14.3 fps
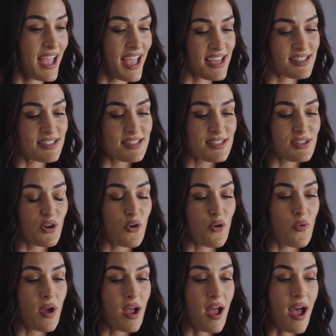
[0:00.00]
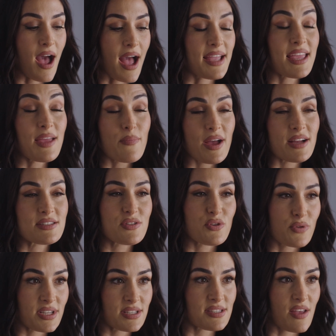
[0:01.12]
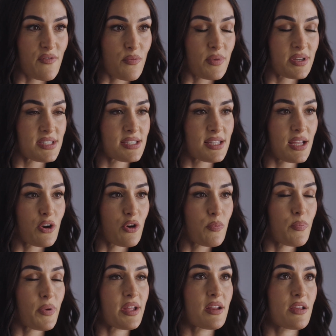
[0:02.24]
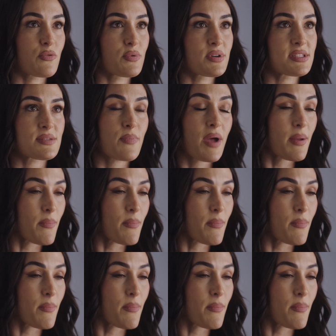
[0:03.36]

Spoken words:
And so I came back to the ring 7 months later, but it was my